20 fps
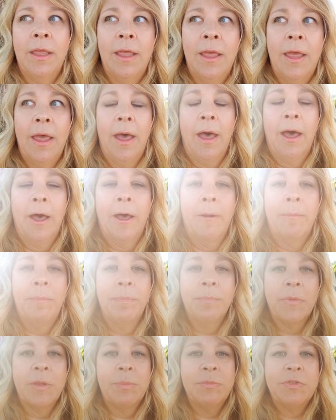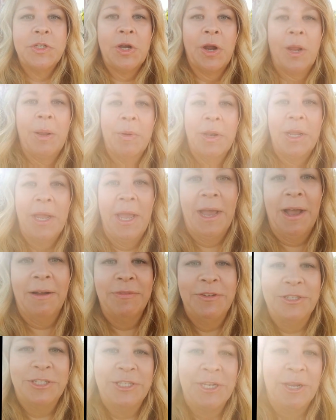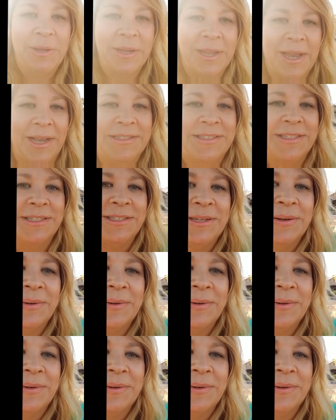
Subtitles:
I'm sorry, I'm going to have to show you guys this.